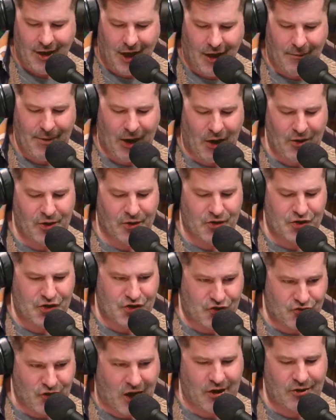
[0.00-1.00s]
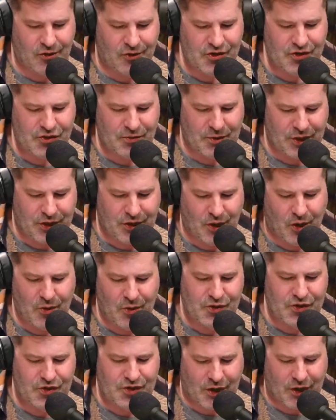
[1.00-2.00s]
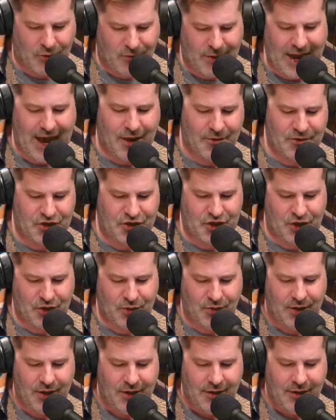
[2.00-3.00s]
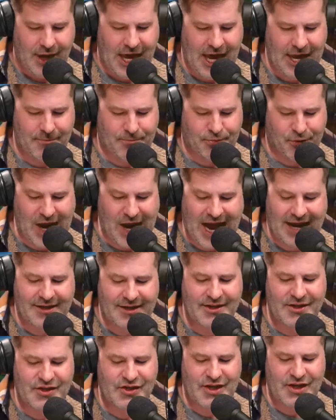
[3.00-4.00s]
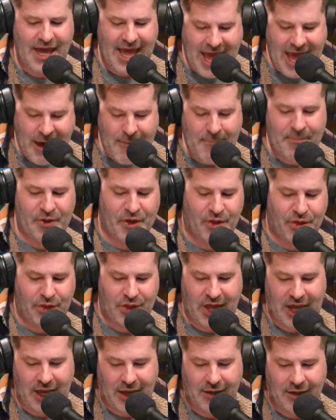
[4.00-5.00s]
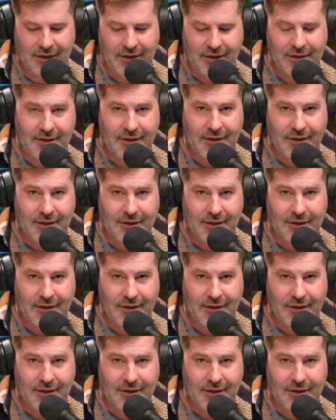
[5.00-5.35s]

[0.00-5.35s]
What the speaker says: about your struggles with those around you and practice empathy